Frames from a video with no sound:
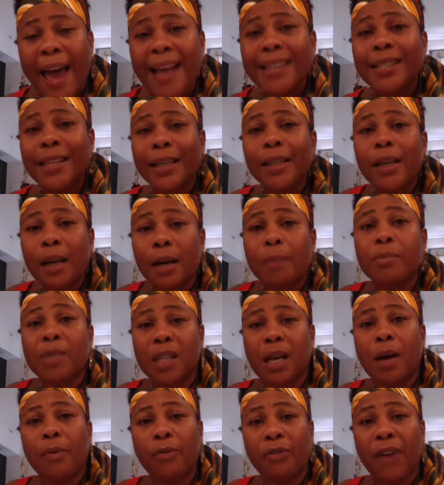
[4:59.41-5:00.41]
as it comes
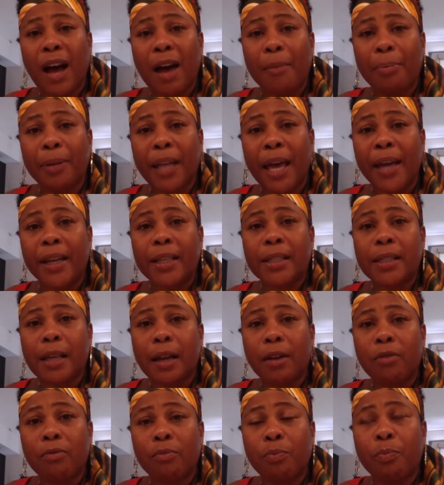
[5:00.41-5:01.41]
up, 5 planets
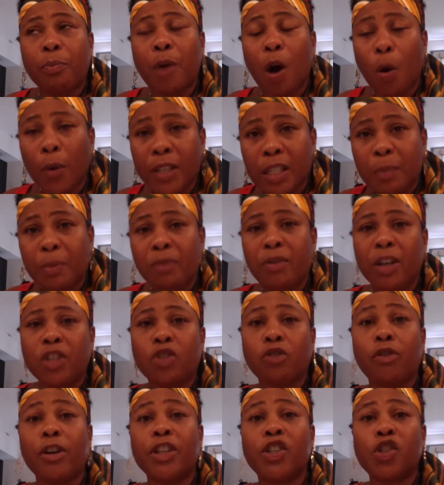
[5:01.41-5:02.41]
that are going to be
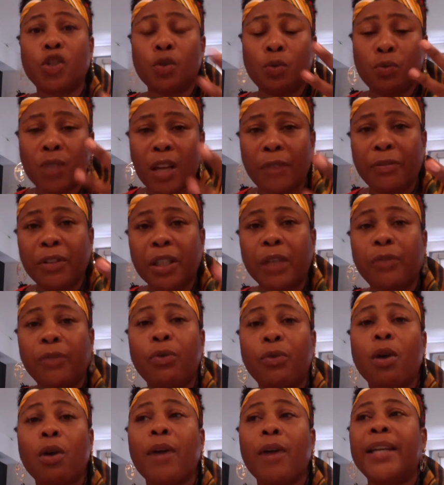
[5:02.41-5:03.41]
retrograde soon, definitely
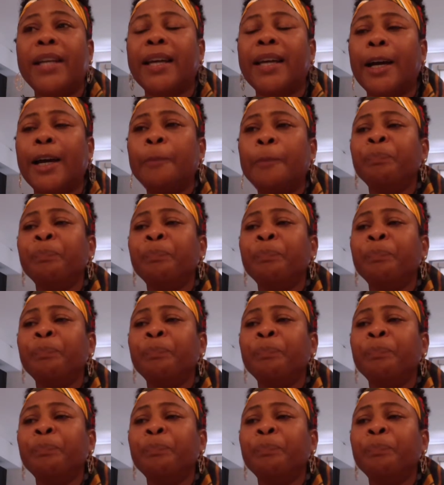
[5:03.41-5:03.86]
4 right now.